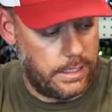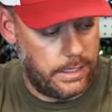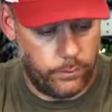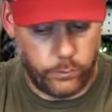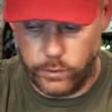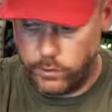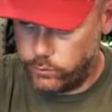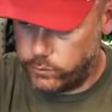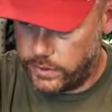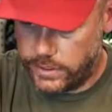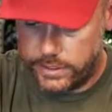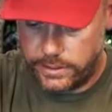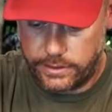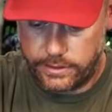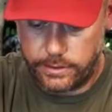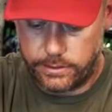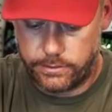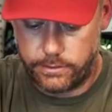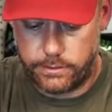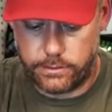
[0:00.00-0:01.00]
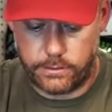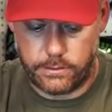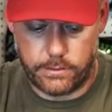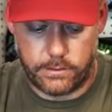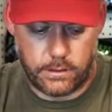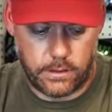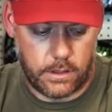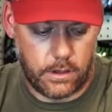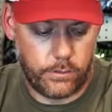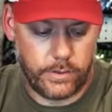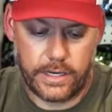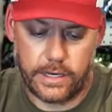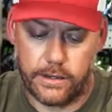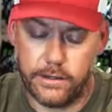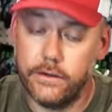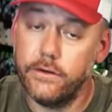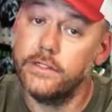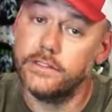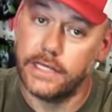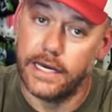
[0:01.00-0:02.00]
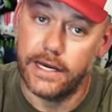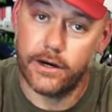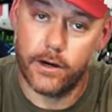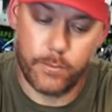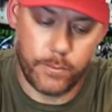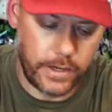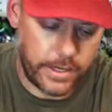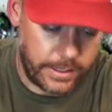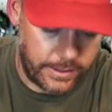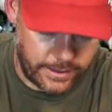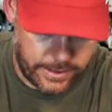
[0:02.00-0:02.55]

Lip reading: we're rigged. All we got to do is add our bait